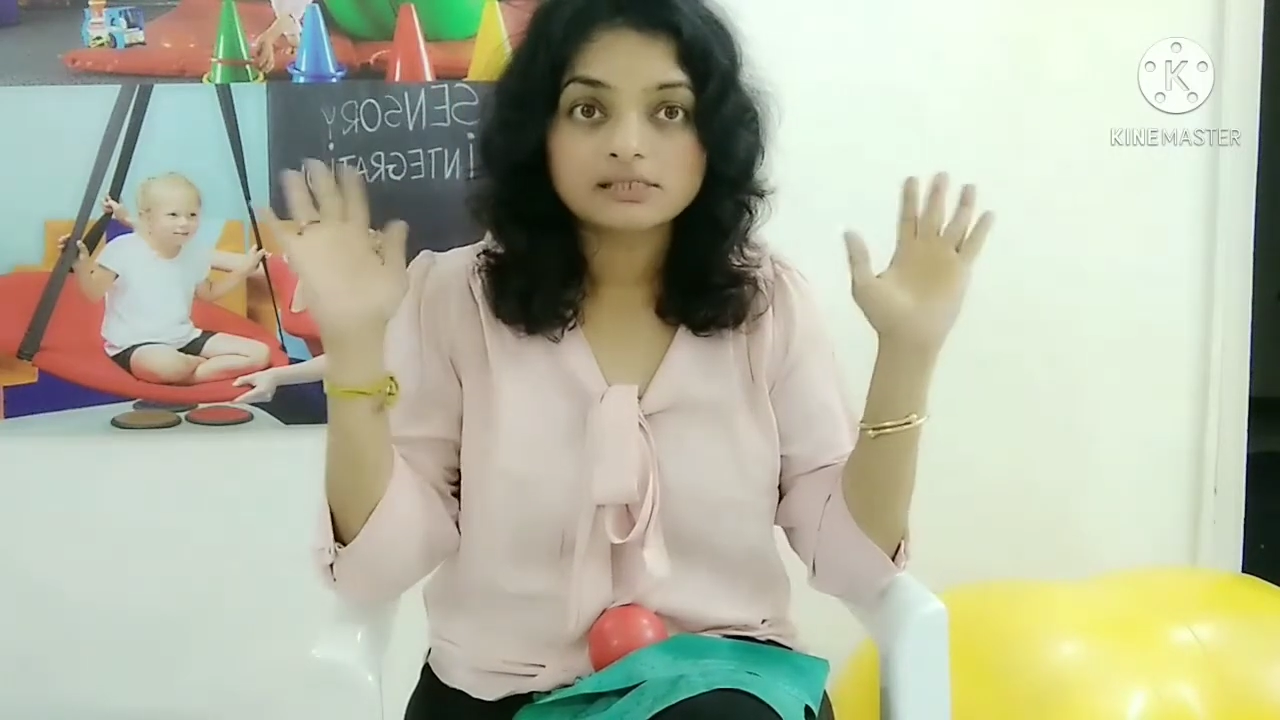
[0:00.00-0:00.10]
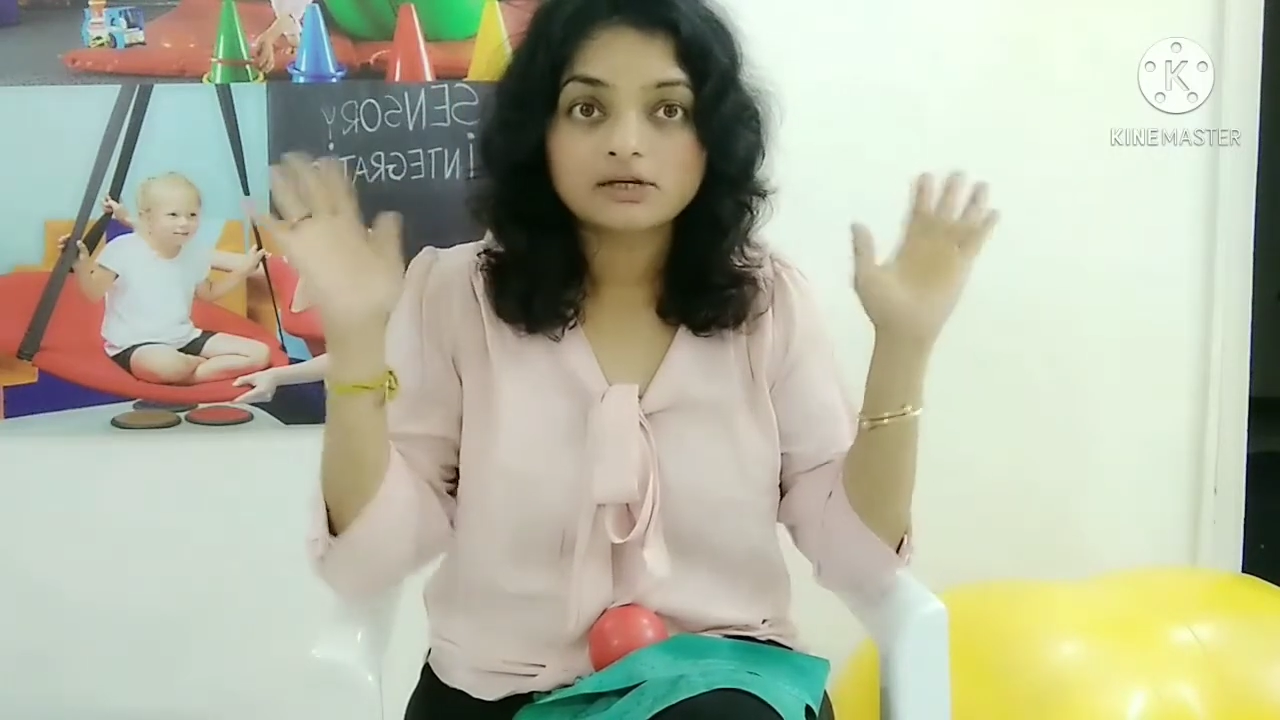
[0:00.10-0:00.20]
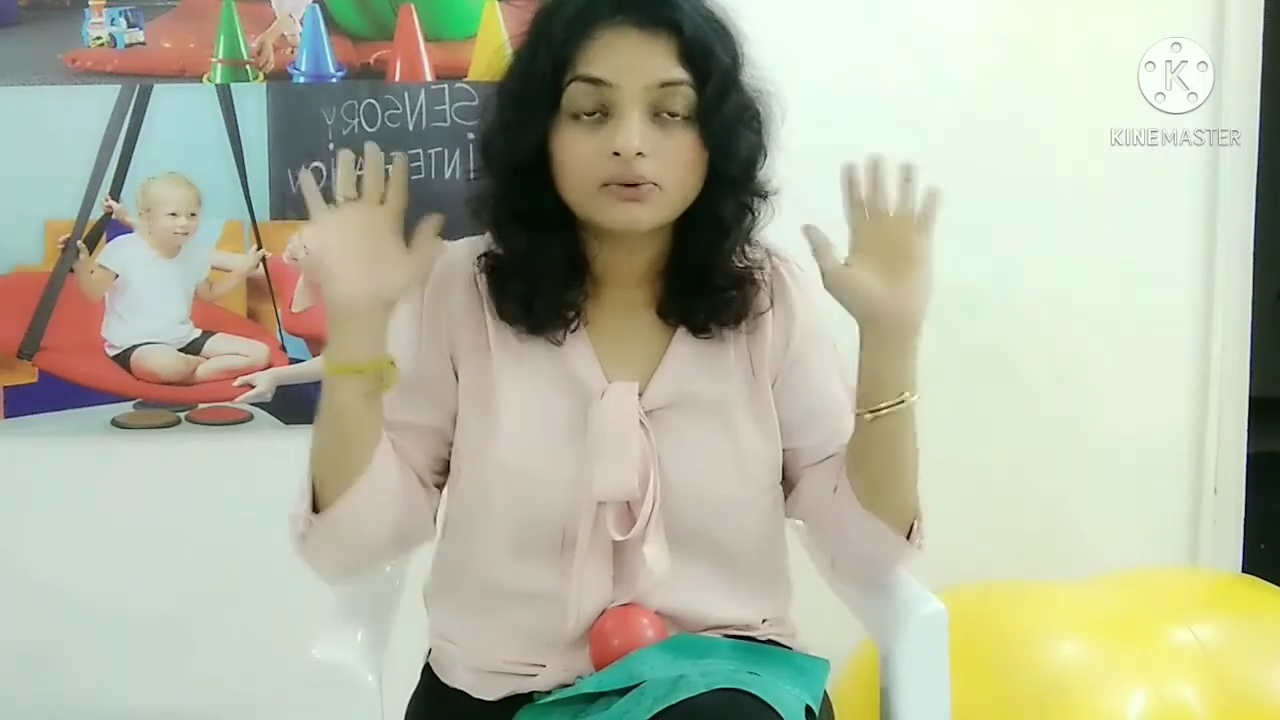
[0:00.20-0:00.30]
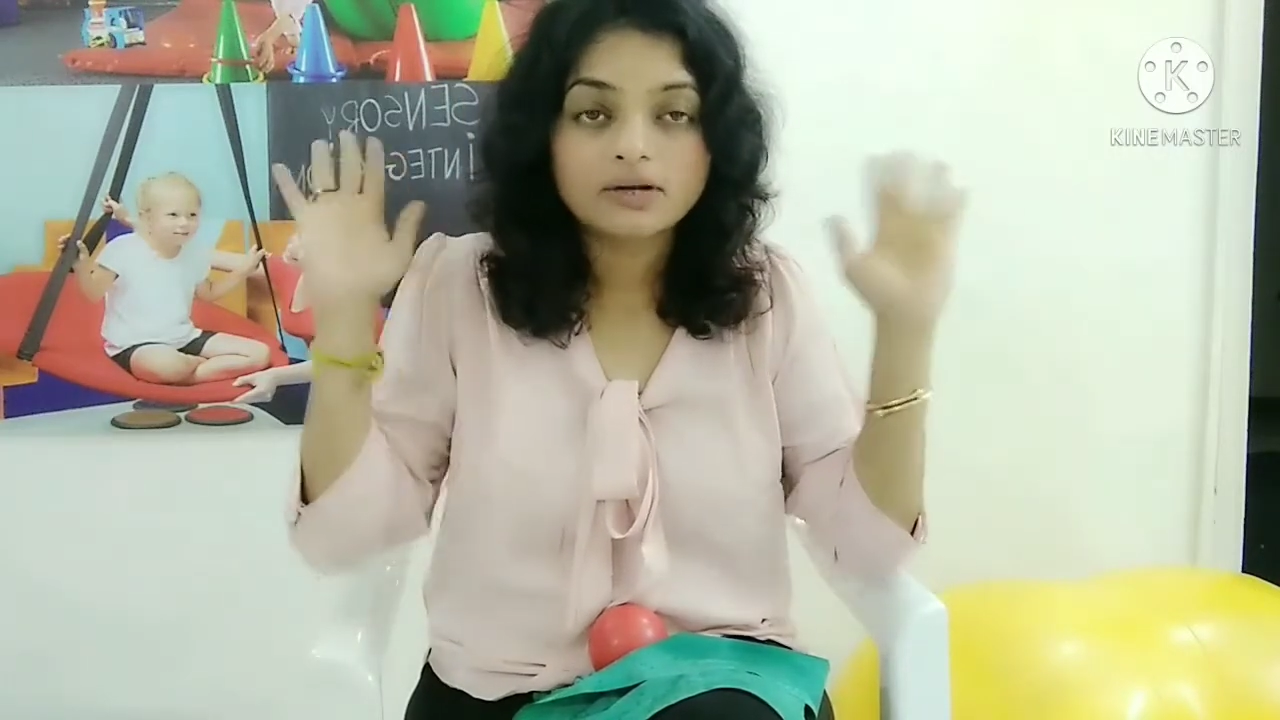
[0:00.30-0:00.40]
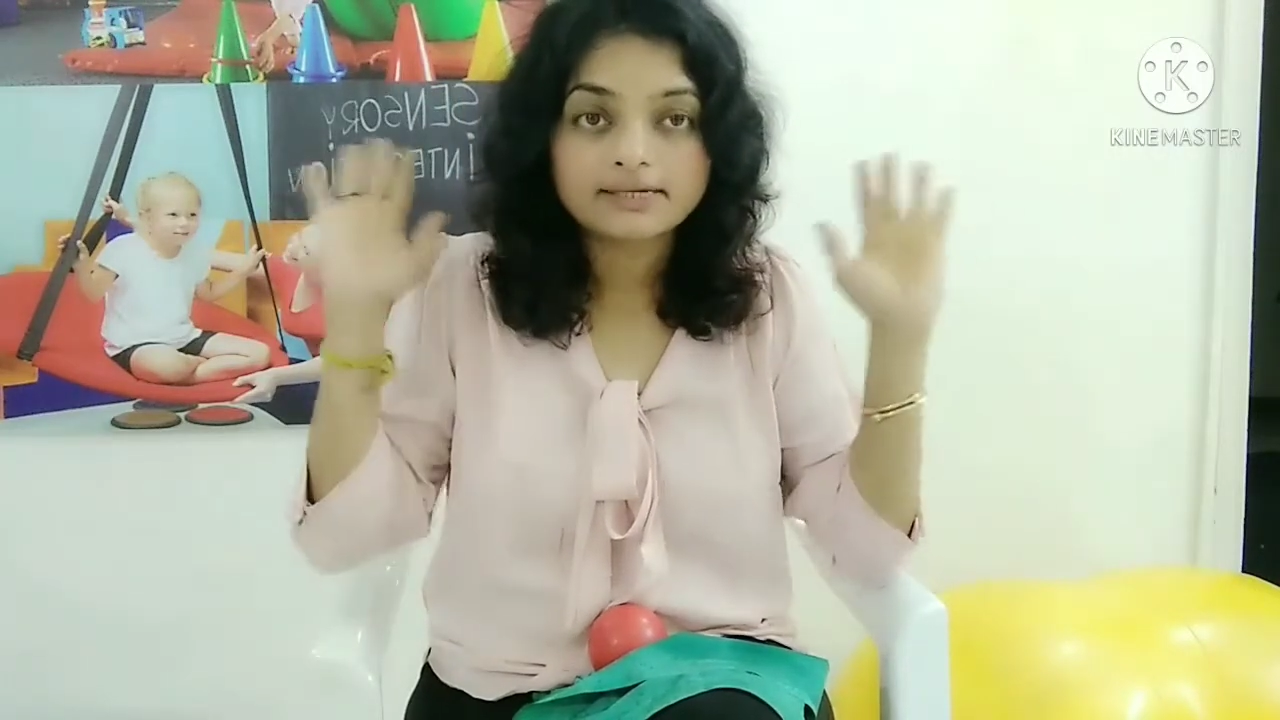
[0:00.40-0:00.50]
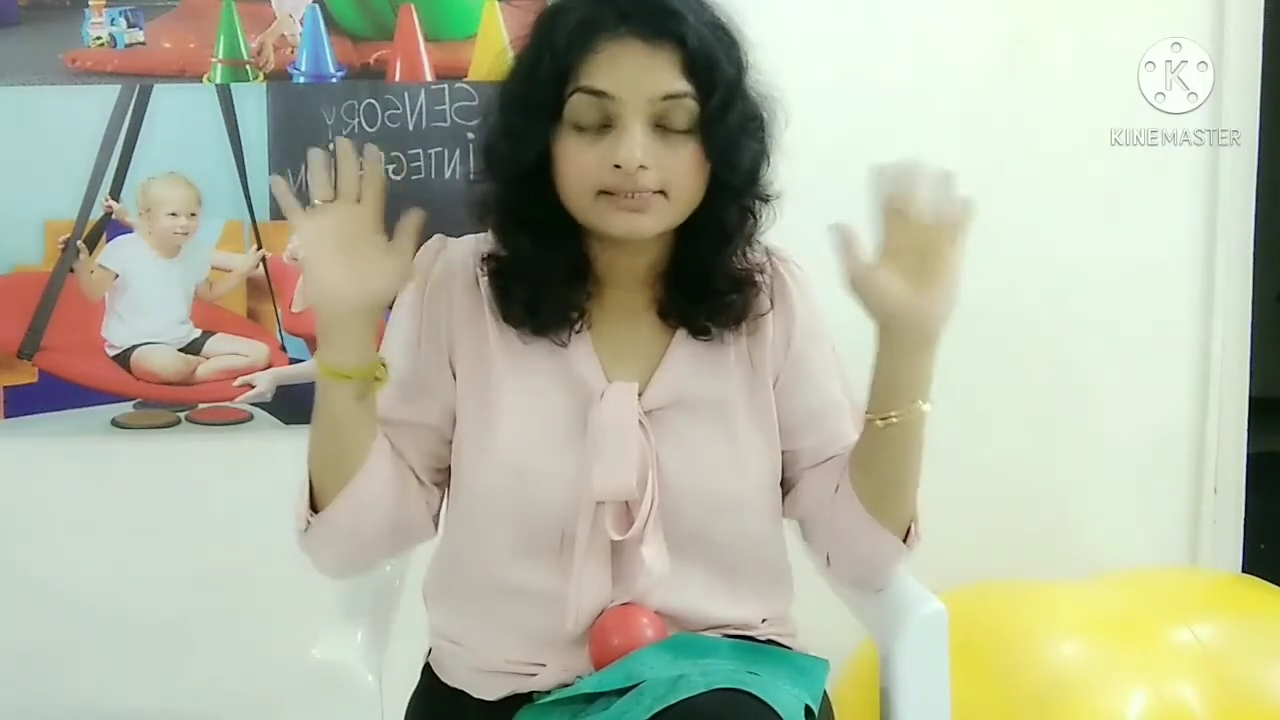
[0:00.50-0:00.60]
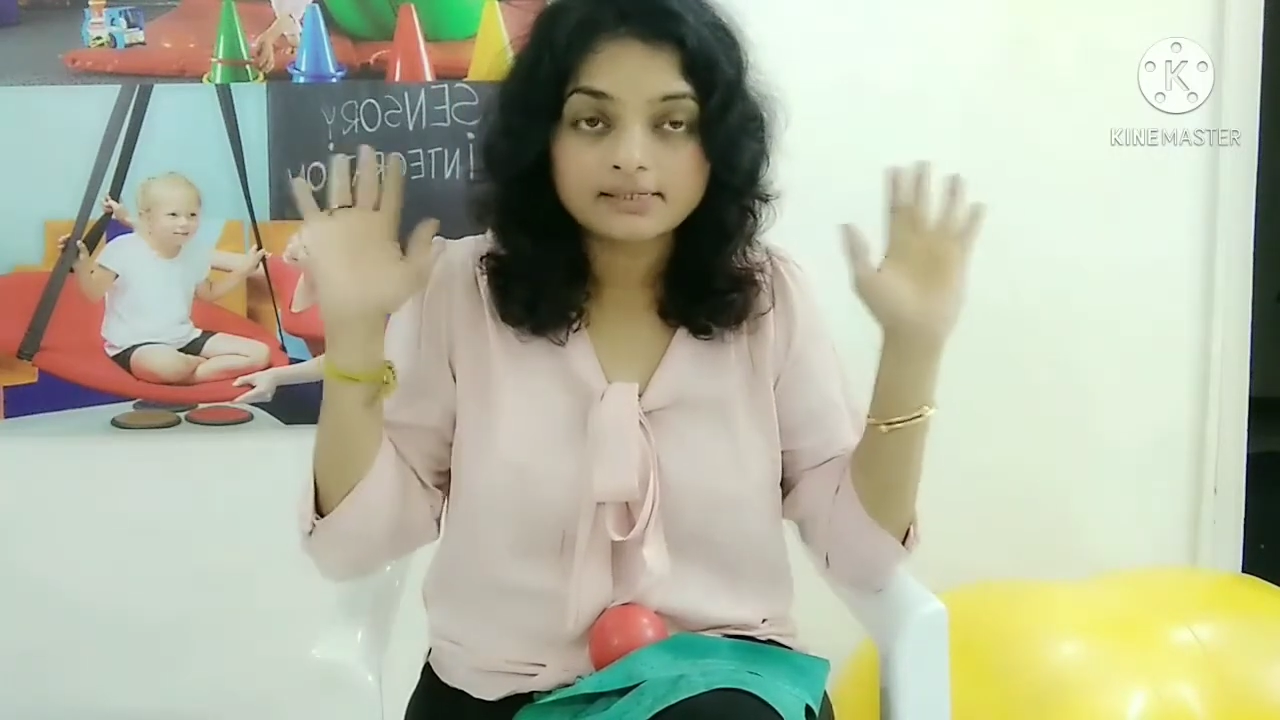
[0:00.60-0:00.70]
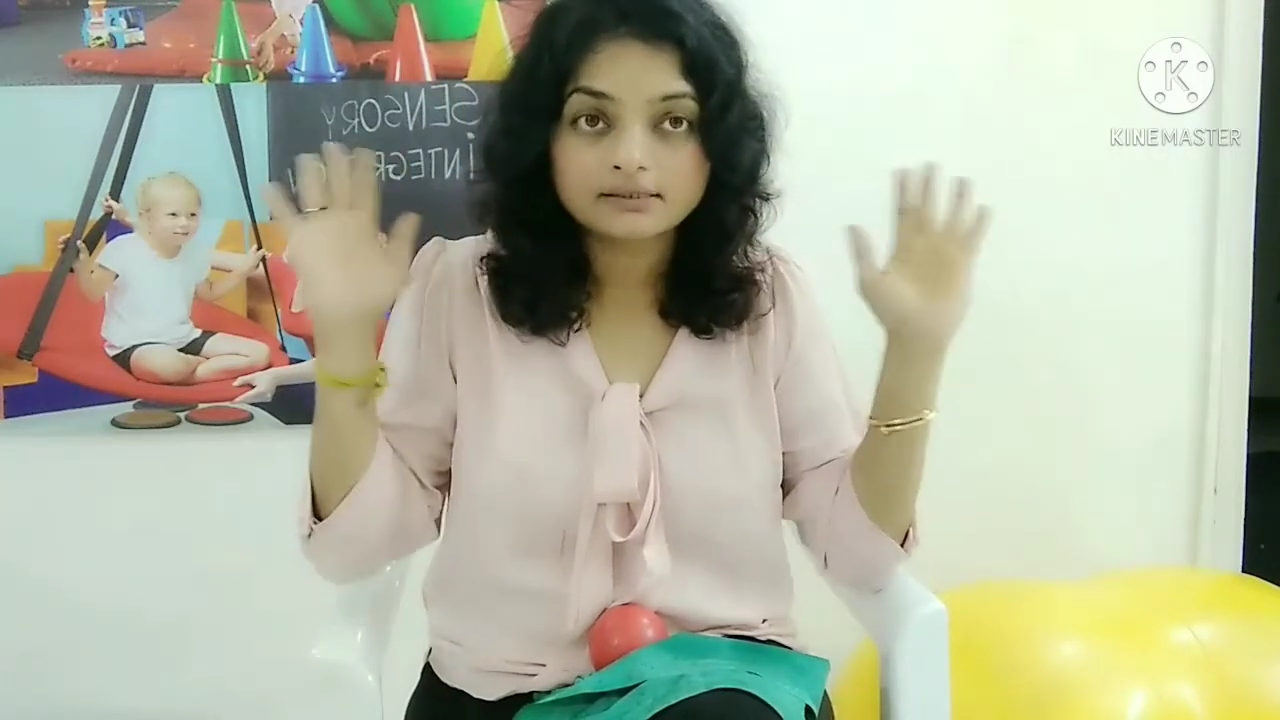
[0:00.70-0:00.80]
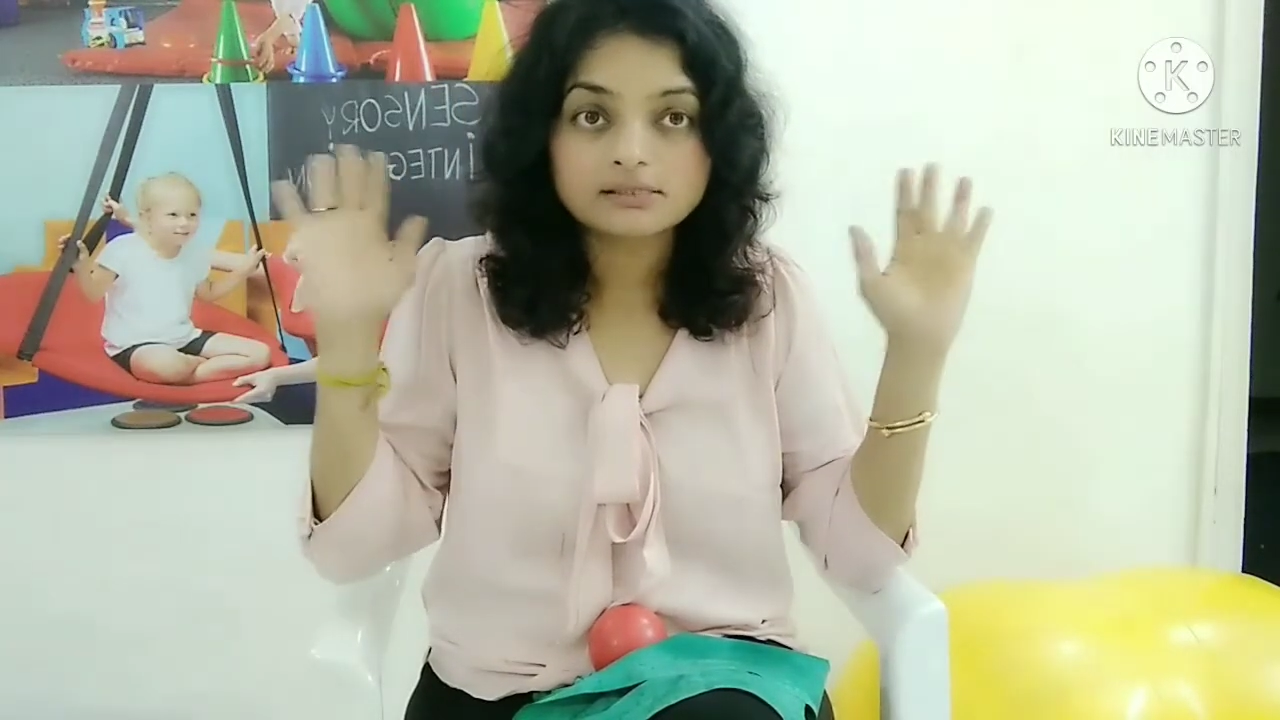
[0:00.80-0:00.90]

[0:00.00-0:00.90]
they don't like certain